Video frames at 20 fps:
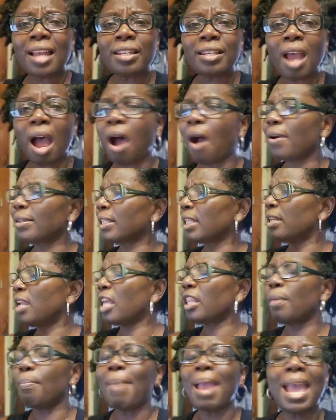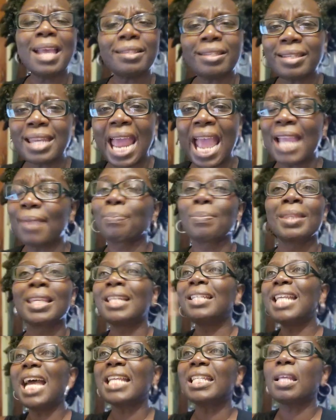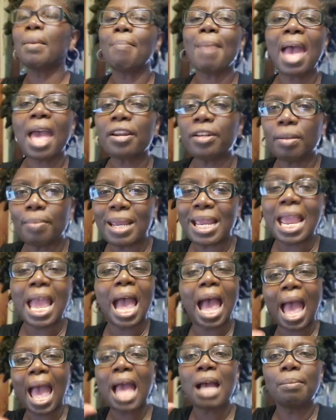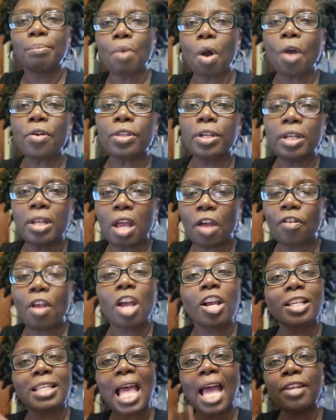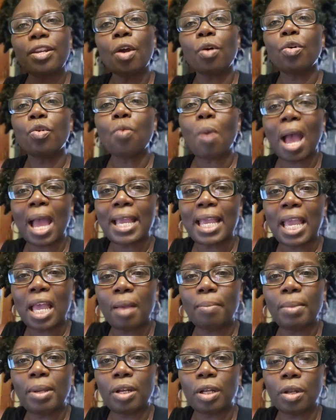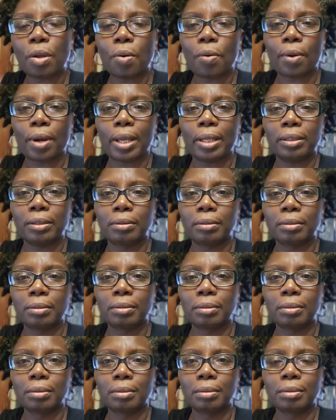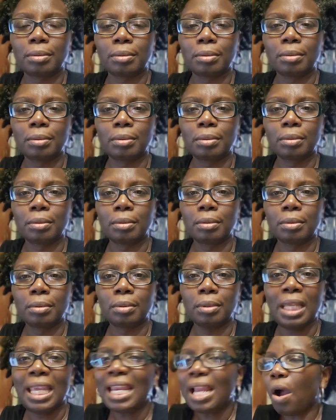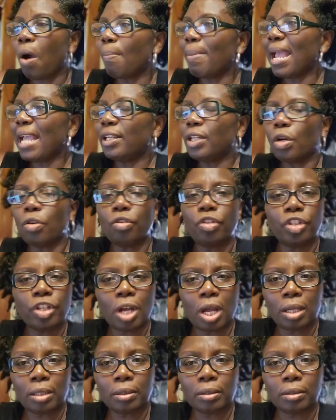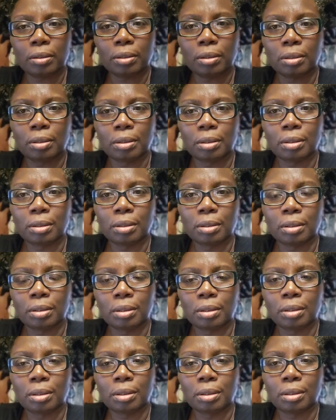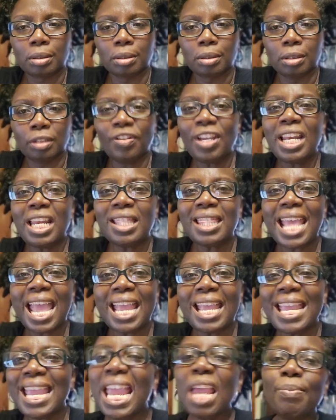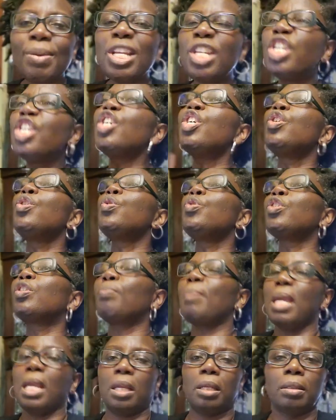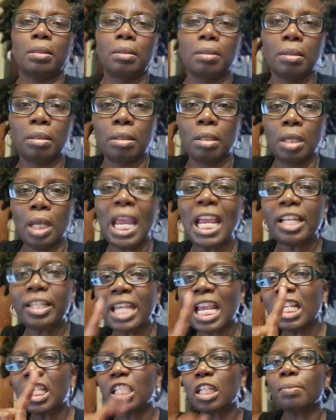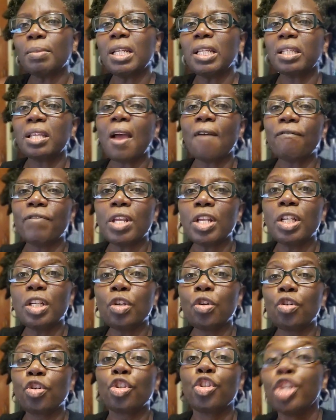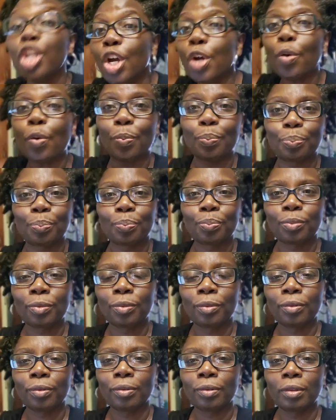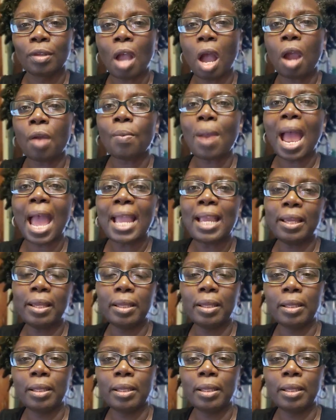dog is another man's steak. Doesn't matter to me. I'm more than enough because I know who I am in the Lord. He don't make no junk. If anything, he renews me. He teaches me something new. All right?